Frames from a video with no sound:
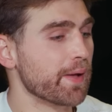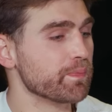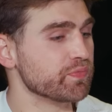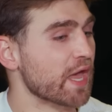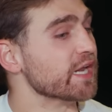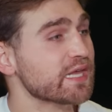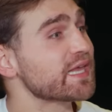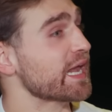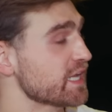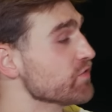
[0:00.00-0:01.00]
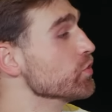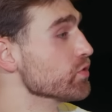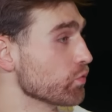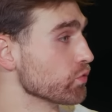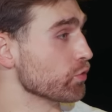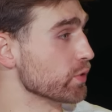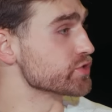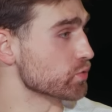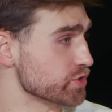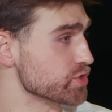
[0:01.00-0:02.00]
that can give you the
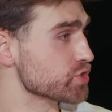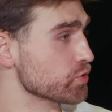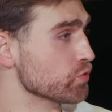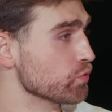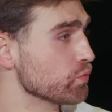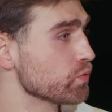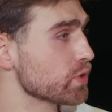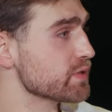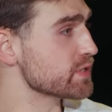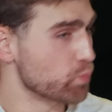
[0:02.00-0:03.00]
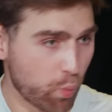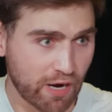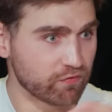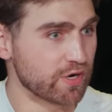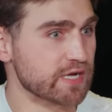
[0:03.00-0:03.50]
resources to whatever it